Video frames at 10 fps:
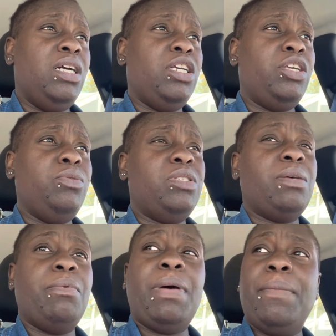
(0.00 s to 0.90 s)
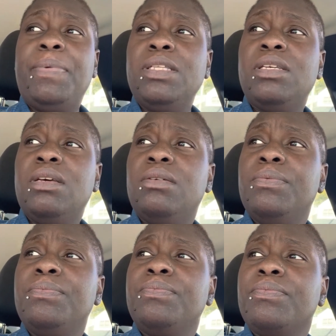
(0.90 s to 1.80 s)
use some of my
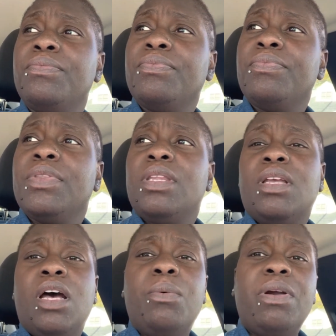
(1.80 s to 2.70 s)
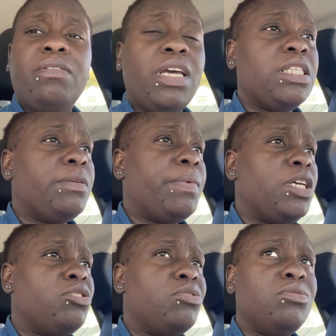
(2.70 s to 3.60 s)
PTO or whatever case it
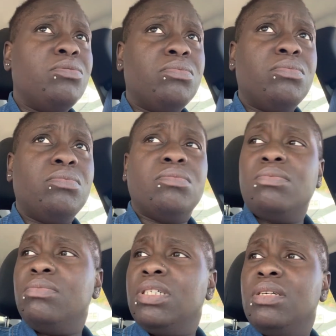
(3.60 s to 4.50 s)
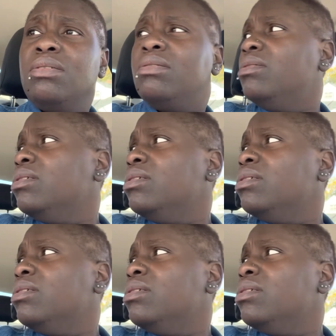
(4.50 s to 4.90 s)
be to... What are you doing?